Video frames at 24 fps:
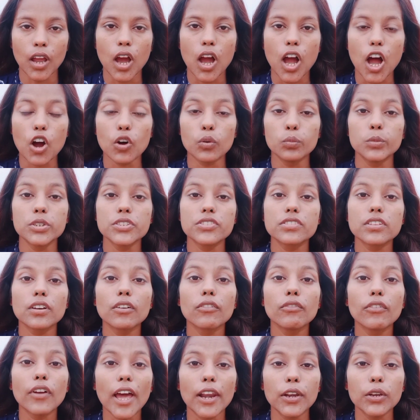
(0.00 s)
how much the
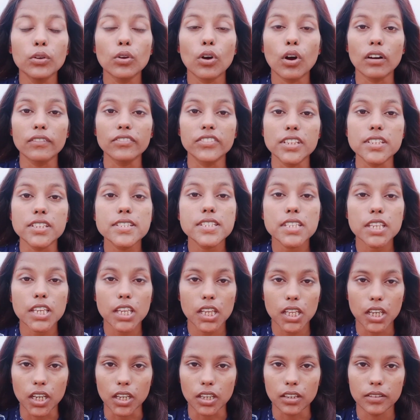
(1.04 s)
value of the
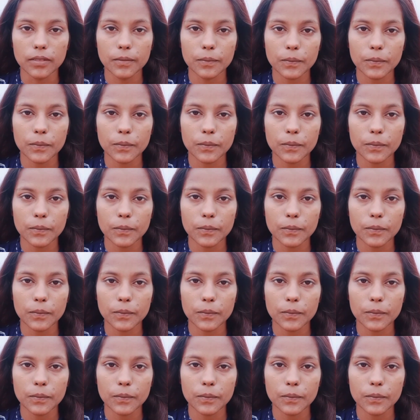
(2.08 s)
skill.